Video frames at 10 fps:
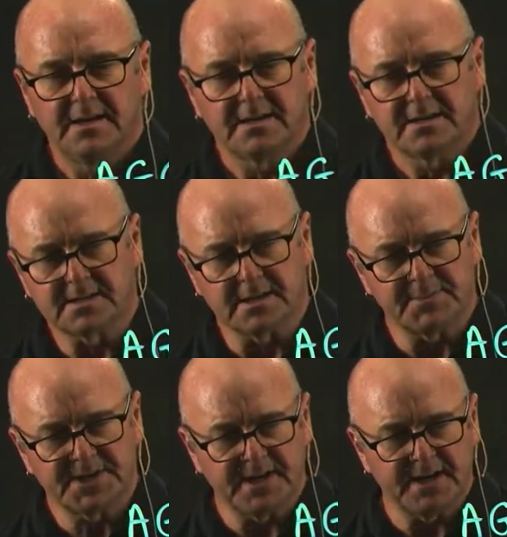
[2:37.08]

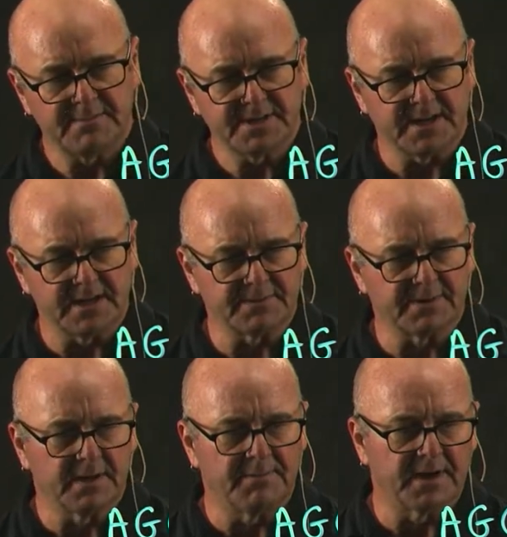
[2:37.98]
sometimes as we're
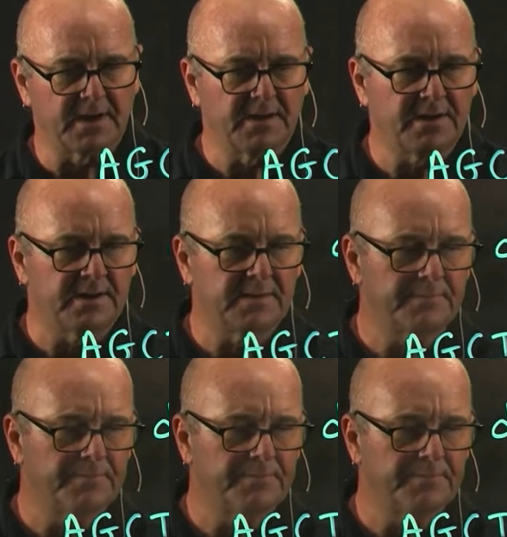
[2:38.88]
coming along,